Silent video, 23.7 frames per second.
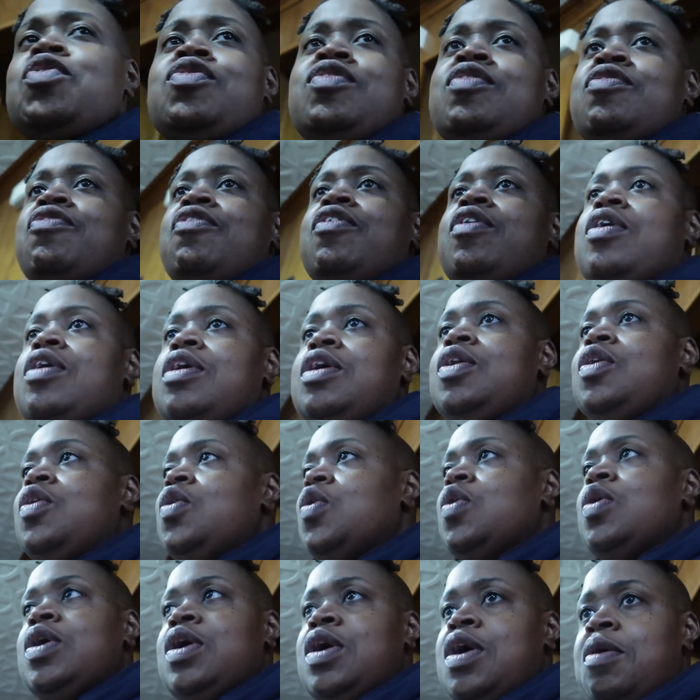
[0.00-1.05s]
usually for, you
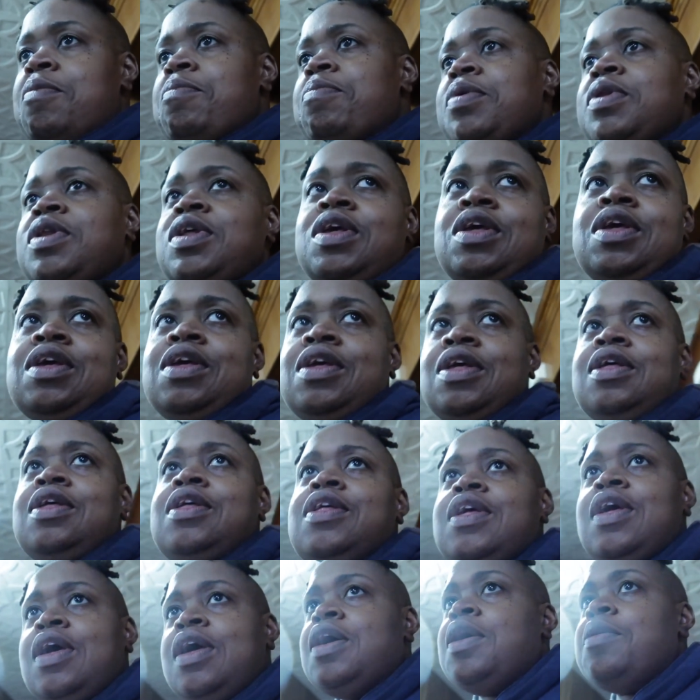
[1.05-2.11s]
know, company
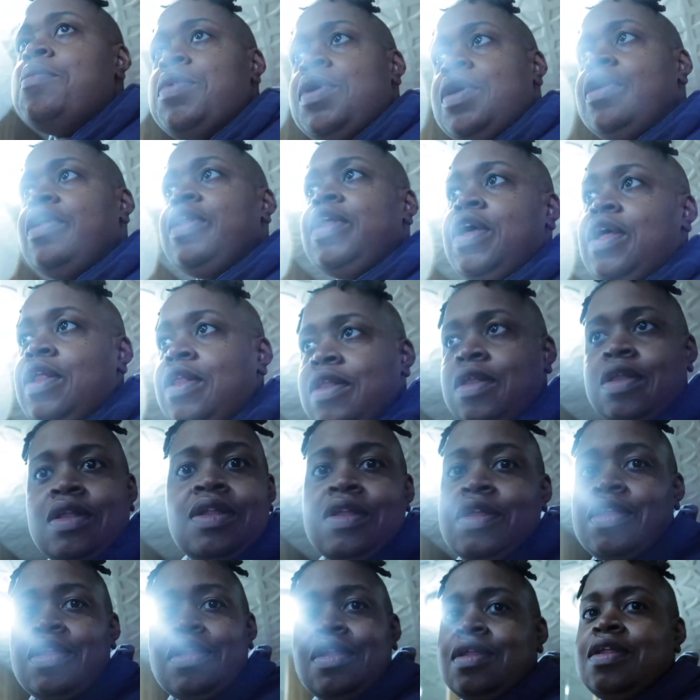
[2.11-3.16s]
to come here that,
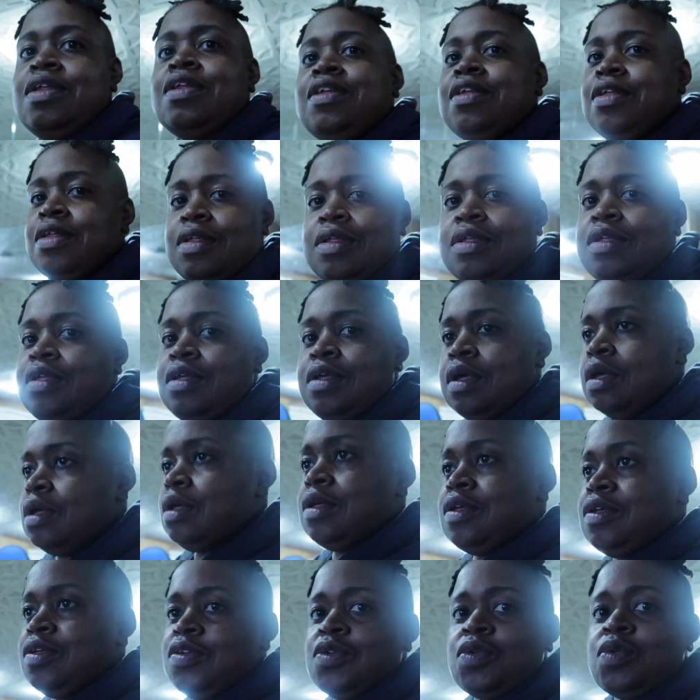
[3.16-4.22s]

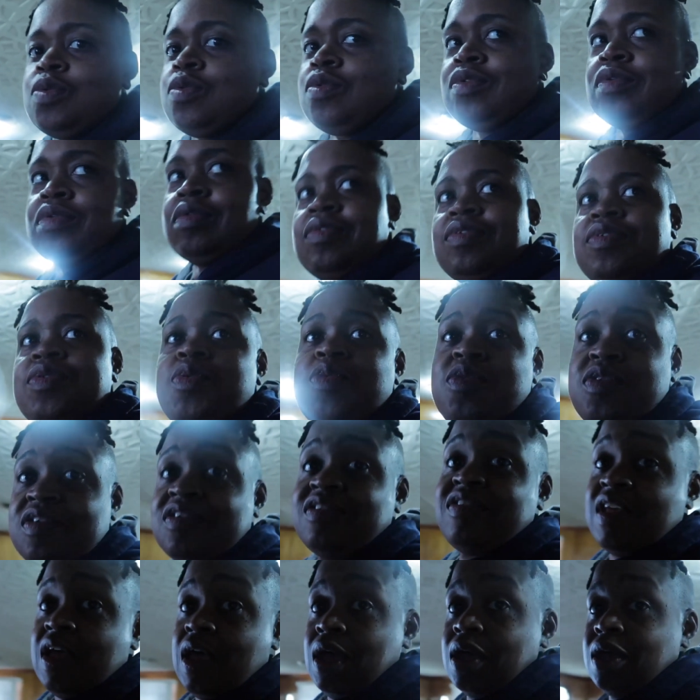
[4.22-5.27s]
yeah, you
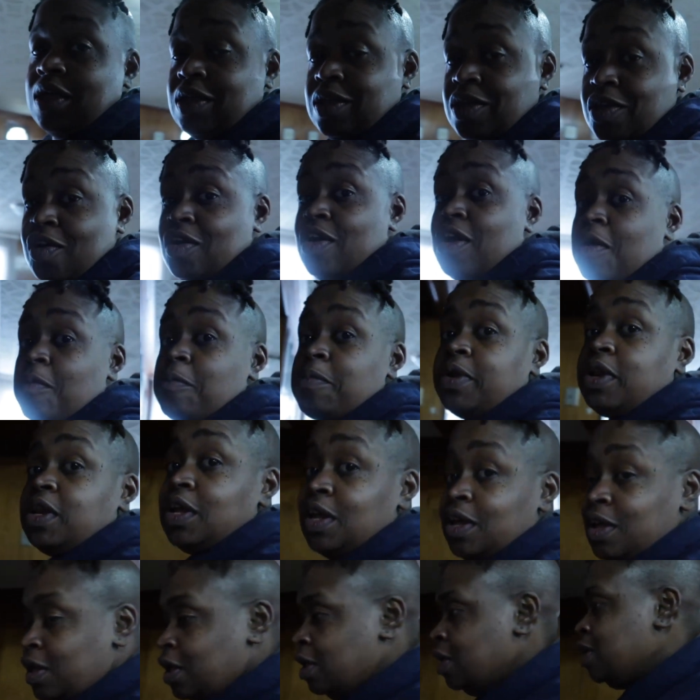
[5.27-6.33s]
just that, your company.